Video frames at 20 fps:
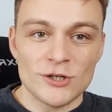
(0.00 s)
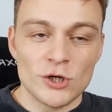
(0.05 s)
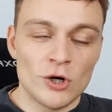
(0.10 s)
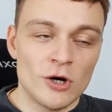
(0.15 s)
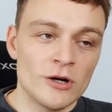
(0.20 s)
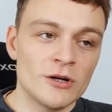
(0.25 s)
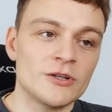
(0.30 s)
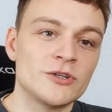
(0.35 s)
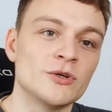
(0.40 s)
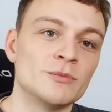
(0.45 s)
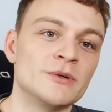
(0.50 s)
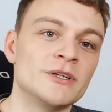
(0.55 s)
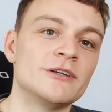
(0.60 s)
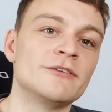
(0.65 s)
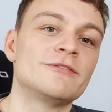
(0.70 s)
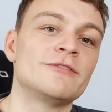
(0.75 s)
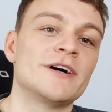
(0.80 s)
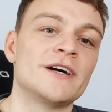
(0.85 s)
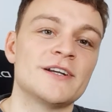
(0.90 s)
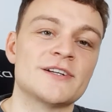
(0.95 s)
all
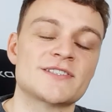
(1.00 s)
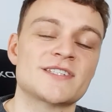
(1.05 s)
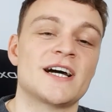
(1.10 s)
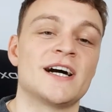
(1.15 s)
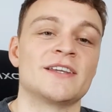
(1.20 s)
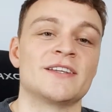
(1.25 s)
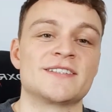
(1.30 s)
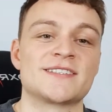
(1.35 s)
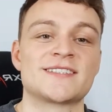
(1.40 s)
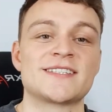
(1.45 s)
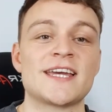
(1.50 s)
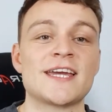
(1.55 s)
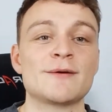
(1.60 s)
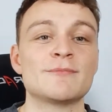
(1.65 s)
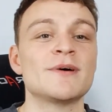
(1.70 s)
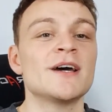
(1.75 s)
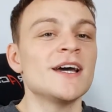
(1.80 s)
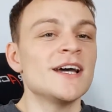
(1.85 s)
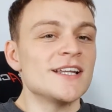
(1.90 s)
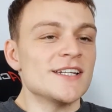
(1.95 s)
humidifiers are the
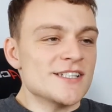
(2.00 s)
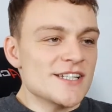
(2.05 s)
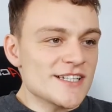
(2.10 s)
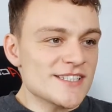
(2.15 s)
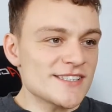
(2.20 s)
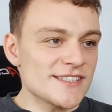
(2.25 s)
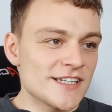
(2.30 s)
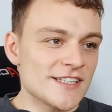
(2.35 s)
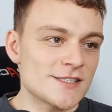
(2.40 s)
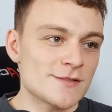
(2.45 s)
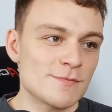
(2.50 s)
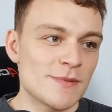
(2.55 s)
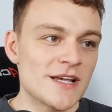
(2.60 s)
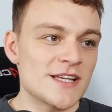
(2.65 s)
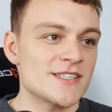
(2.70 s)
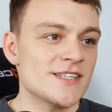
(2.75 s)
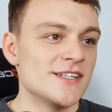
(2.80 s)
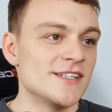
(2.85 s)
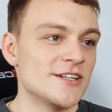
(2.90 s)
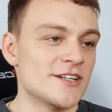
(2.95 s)
same, just as
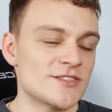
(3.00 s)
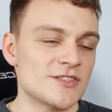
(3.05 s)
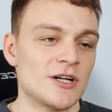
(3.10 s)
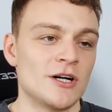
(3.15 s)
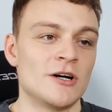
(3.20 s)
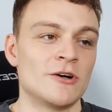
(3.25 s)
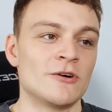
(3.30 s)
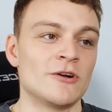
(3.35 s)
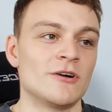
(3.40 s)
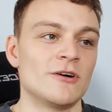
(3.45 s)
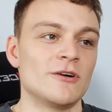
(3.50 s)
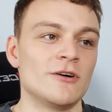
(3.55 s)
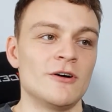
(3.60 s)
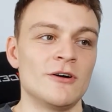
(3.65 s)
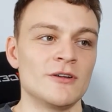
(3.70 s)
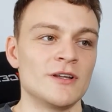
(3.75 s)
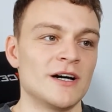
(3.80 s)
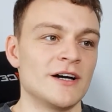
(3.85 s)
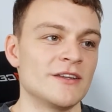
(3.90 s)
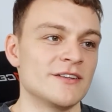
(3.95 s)
space heaters are,
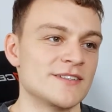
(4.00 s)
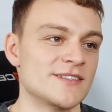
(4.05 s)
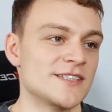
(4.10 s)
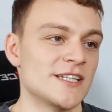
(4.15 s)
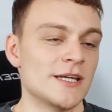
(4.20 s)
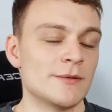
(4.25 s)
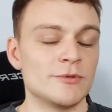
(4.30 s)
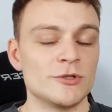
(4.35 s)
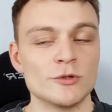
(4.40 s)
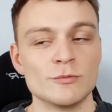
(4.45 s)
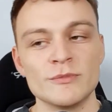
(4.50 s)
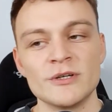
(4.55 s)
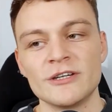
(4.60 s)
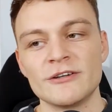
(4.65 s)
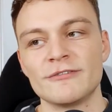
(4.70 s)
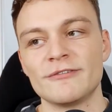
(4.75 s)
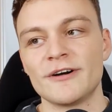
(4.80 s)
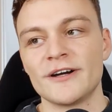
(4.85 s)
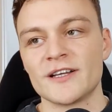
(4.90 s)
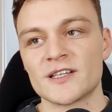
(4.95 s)
all are the same.
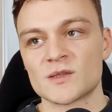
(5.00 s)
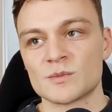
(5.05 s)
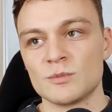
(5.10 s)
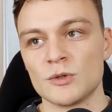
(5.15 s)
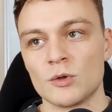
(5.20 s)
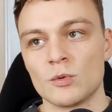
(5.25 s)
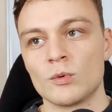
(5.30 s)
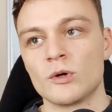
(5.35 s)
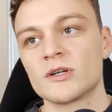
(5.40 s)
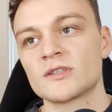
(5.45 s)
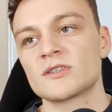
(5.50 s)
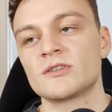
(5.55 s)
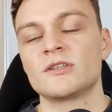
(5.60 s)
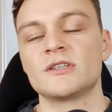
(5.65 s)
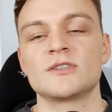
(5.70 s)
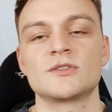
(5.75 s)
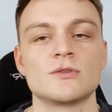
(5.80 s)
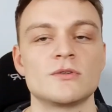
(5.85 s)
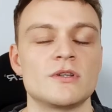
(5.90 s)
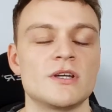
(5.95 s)
Humidifiers blow water
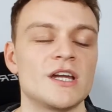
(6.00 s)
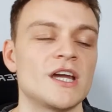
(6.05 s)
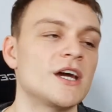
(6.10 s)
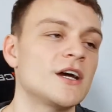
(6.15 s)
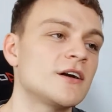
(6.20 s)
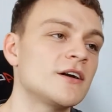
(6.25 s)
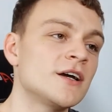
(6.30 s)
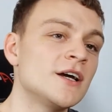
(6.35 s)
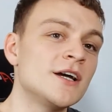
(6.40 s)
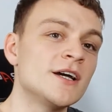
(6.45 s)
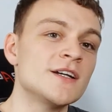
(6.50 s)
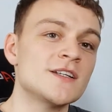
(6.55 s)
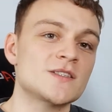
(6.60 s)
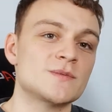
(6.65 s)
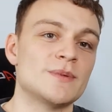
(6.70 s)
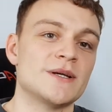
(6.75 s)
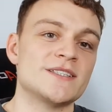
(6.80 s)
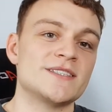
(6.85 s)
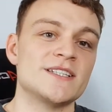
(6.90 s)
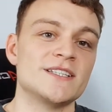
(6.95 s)
into the air,
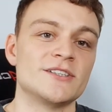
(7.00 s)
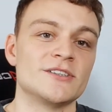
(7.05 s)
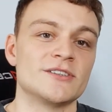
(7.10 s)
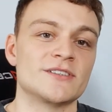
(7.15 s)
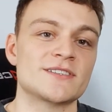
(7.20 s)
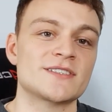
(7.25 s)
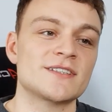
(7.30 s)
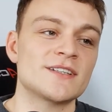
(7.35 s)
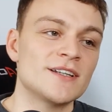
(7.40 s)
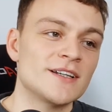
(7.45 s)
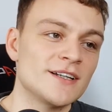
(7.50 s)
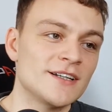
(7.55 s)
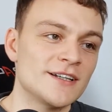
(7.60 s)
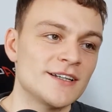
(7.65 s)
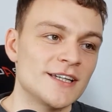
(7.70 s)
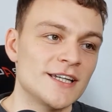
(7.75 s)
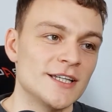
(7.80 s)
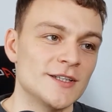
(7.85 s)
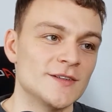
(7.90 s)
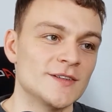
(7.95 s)
space heaters
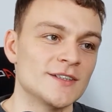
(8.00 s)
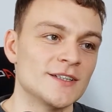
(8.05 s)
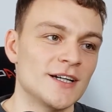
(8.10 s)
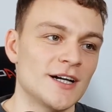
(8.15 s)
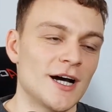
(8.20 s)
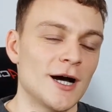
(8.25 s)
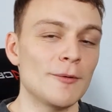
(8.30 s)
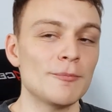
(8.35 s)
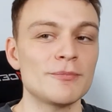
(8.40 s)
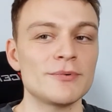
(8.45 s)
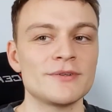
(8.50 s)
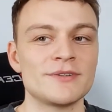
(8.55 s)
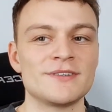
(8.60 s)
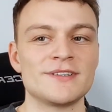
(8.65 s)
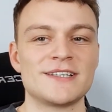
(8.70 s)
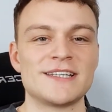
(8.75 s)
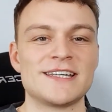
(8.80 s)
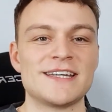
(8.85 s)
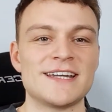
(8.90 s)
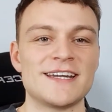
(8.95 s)
heat up
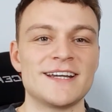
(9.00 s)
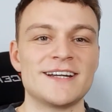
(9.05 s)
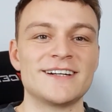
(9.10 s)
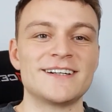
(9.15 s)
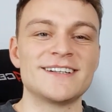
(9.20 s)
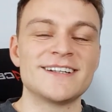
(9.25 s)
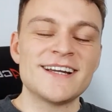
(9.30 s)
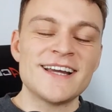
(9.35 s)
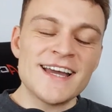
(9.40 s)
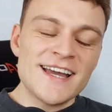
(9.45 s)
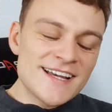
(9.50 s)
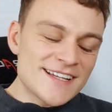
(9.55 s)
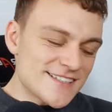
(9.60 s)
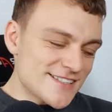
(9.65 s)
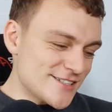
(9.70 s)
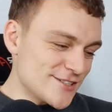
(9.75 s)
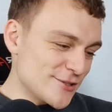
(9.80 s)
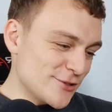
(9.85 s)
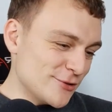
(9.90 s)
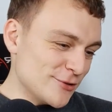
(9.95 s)
the air,
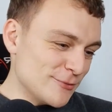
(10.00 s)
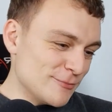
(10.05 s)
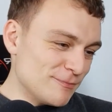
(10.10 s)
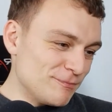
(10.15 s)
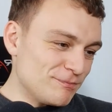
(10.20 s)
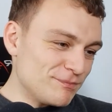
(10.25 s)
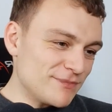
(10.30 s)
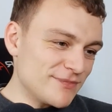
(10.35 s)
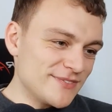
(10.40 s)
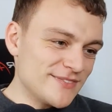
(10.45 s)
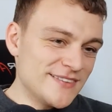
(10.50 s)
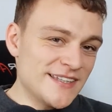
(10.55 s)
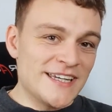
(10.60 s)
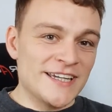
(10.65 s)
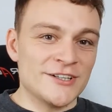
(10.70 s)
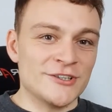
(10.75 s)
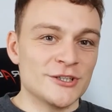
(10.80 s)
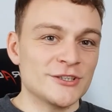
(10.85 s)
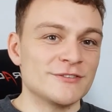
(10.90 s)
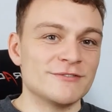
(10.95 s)
so they
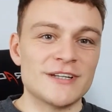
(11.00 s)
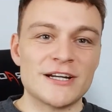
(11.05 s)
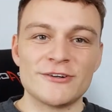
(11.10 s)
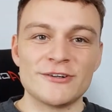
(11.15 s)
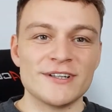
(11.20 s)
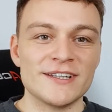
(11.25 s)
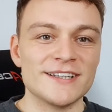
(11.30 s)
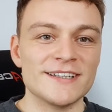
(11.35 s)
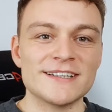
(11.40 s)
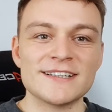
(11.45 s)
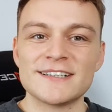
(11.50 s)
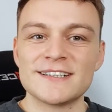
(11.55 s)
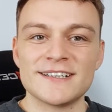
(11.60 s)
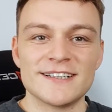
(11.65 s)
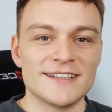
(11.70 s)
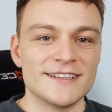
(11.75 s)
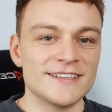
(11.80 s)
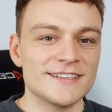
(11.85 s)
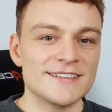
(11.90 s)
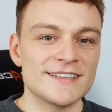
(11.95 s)
are not very
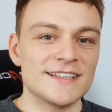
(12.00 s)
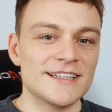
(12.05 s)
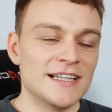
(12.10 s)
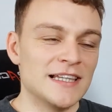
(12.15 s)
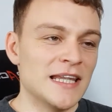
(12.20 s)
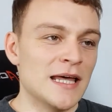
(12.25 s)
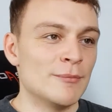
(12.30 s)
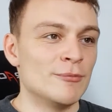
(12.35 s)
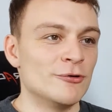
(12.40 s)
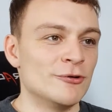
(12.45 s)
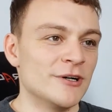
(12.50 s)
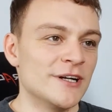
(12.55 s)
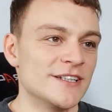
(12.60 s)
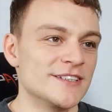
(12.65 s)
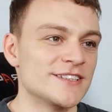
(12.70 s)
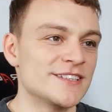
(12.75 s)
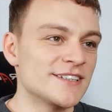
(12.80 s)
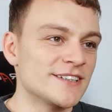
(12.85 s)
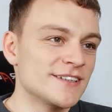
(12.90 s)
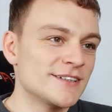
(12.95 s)

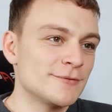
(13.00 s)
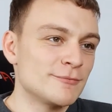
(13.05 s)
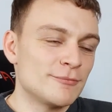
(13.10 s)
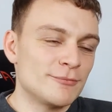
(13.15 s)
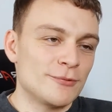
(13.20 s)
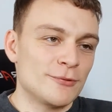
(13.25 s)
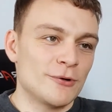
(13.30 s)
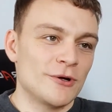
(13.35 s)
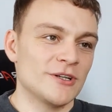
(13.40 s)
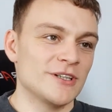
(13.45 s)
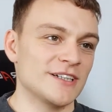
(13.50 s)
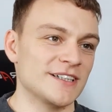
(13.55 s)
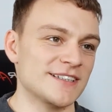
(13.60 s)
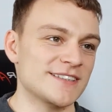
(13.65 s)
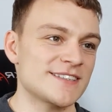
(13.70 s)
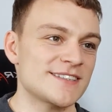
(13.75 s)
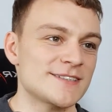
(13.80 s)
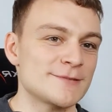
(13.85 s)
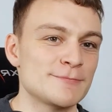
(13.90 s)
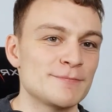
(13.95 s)
elaborate
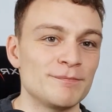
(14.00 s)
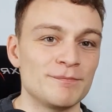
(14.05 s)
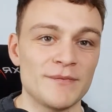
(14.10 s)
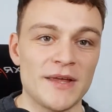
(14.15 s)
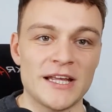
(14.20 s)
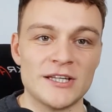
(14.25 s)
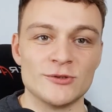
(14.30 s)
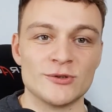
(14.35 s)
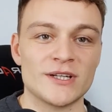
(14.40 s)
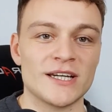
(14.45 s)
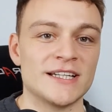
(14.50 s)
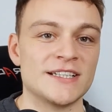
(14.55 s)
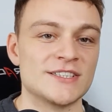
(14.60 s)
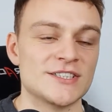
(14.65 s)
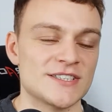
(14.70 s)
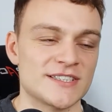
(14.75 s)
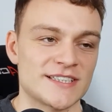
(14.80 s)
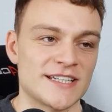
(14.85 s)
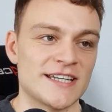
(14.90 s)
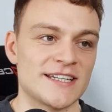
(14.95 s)
products, and you can
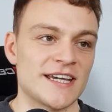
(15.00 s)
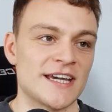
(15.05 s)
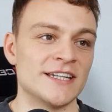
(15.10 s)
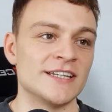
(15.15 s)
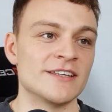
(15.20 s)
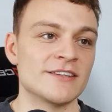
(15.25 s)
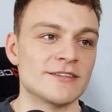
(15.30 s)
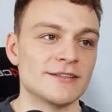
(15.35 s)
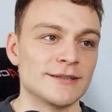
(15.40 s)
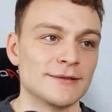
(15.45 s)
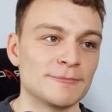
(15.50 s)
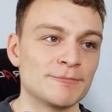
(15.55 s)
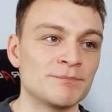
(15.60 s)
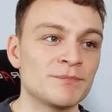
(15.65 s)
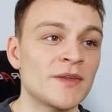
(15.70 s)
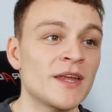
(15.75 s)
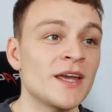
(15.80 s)
just get anything.